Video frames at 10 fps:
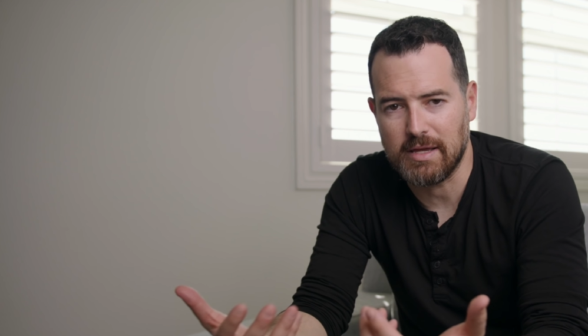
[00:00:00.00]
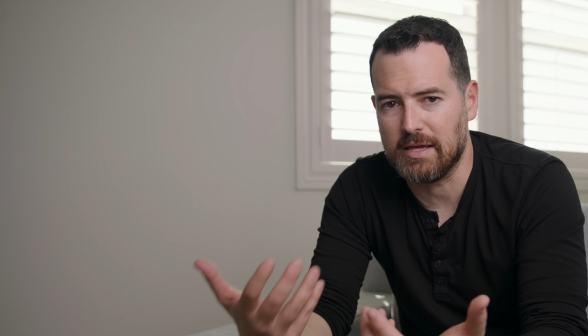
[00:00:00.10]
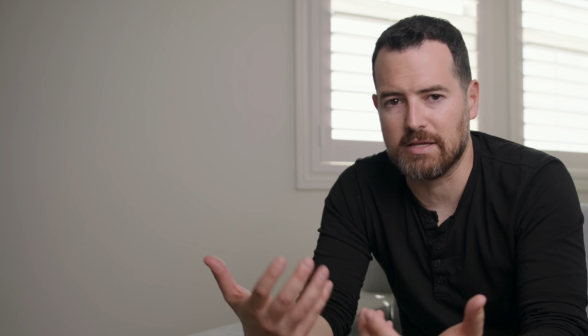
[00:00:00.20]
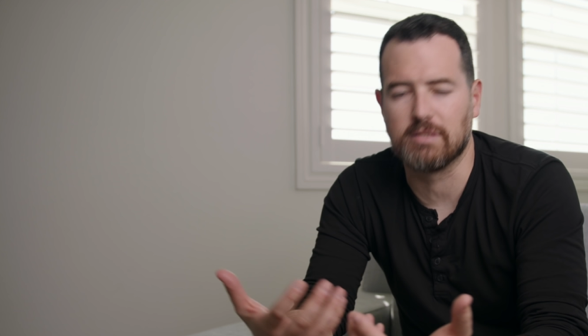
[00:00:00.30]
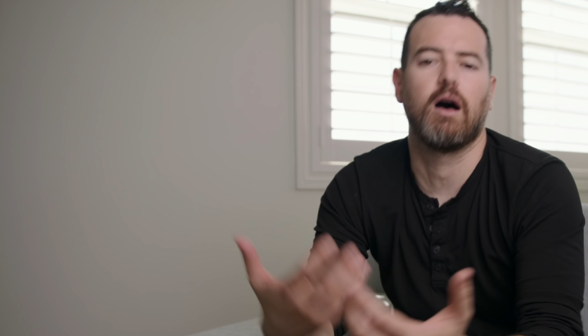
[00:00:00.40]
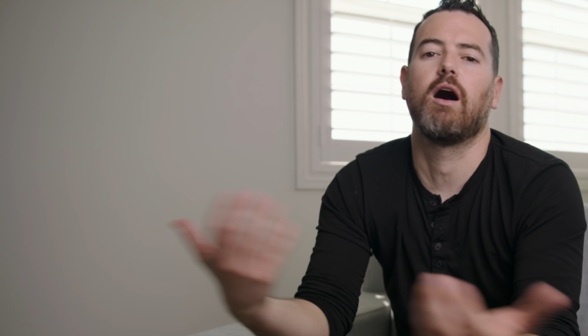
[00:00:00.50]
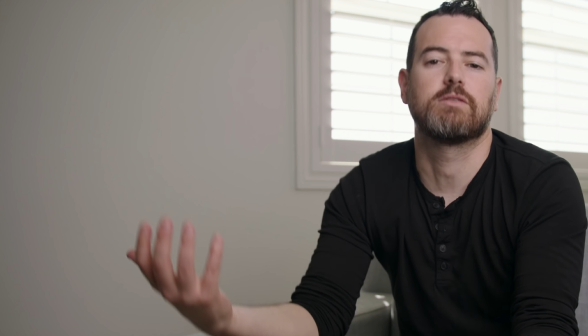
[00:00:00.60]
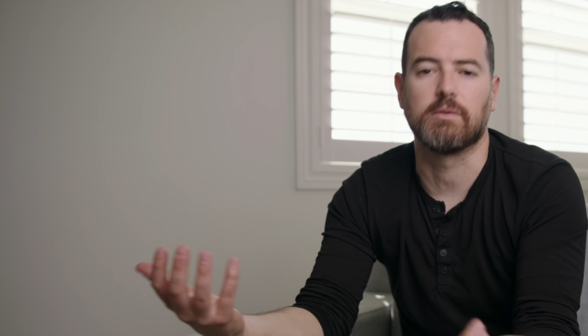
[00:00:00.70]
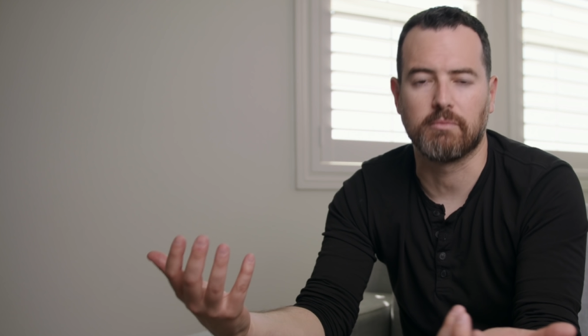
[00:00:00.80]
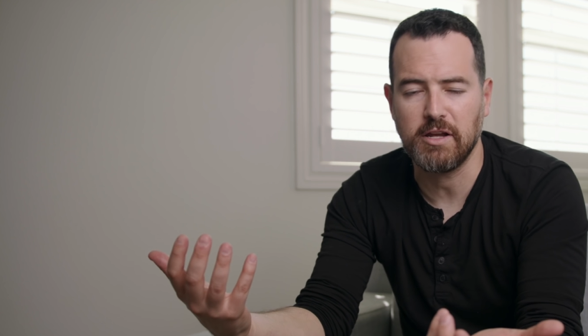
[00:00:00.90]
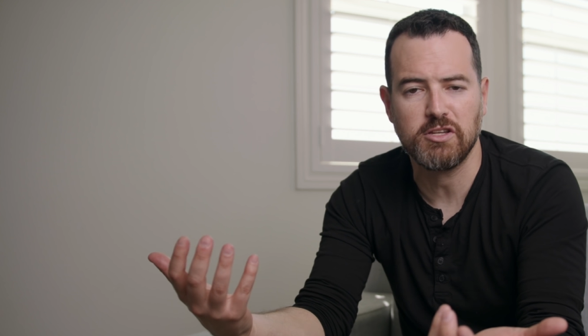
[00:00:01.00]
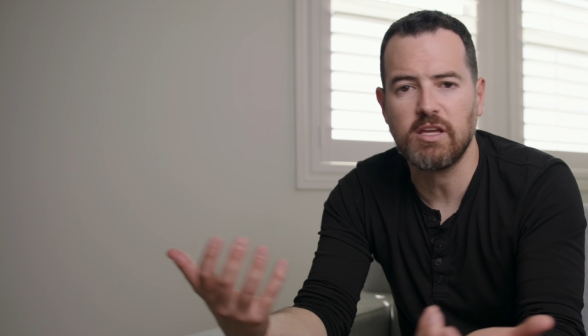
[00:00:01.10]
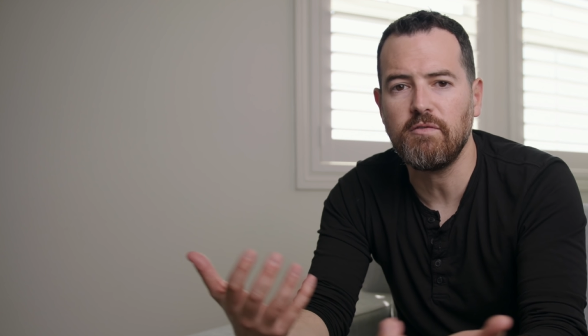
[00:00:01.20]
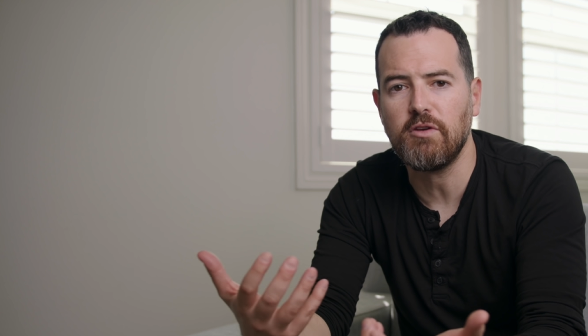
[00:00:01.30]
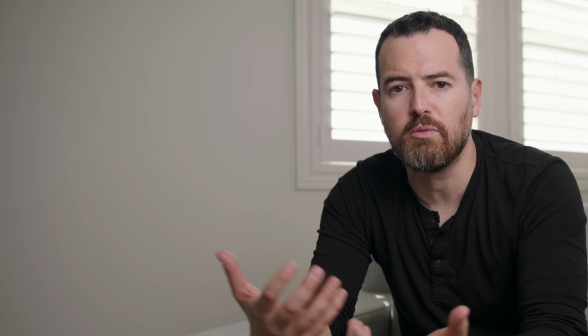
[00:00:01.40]
is awesome, right? Just
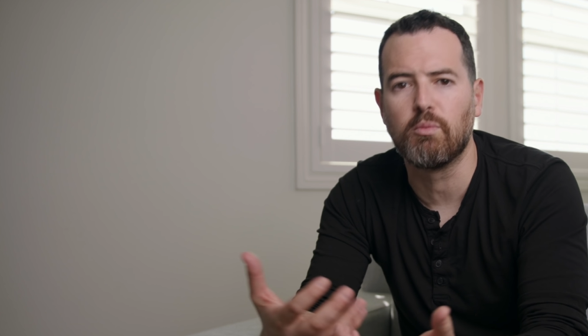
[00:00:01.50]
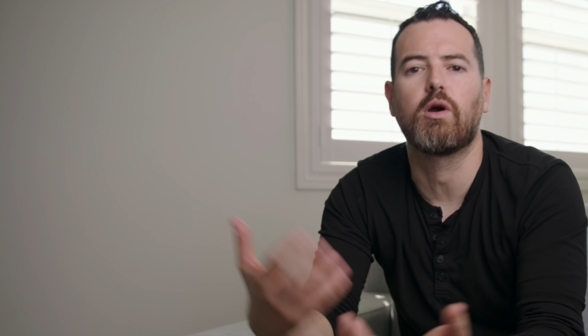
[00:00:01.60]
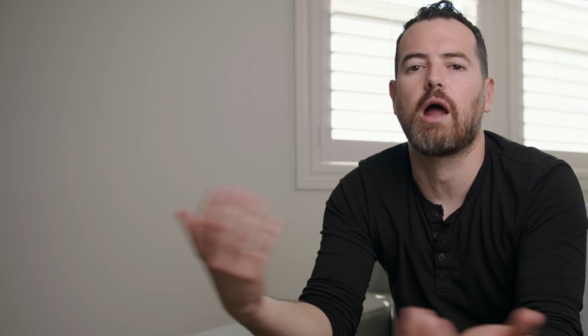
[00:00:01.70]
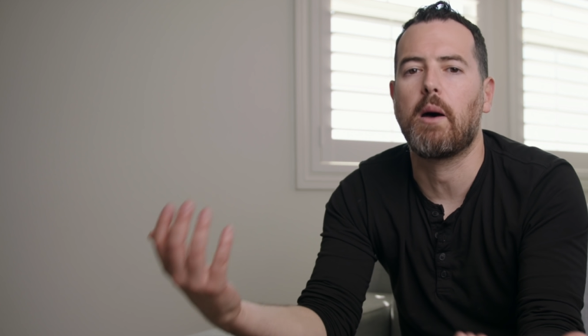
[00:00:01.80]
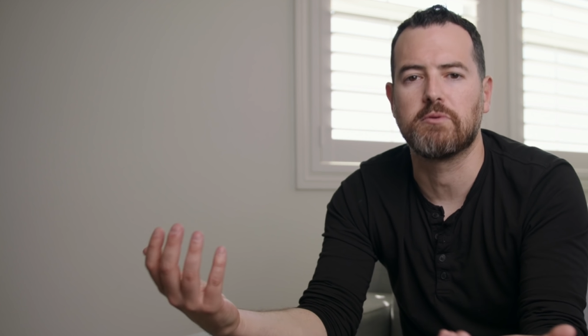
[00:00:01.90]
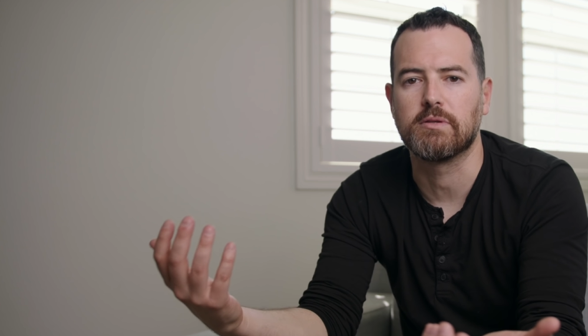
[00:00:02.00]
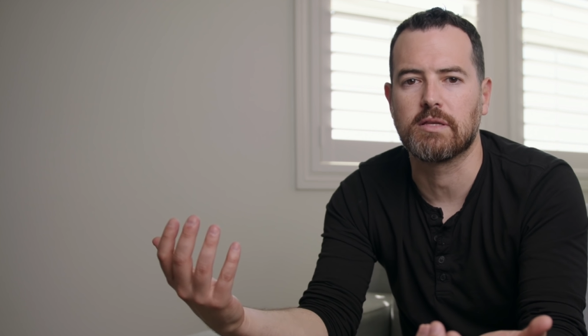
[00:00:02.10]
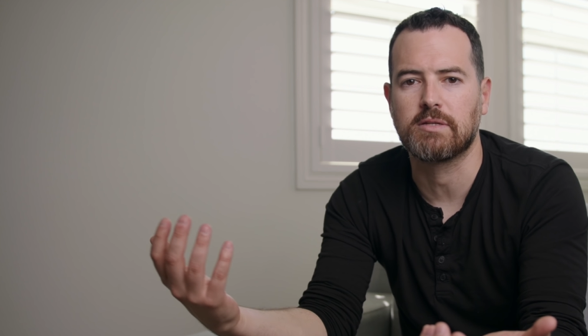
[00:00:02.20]
giving you more options.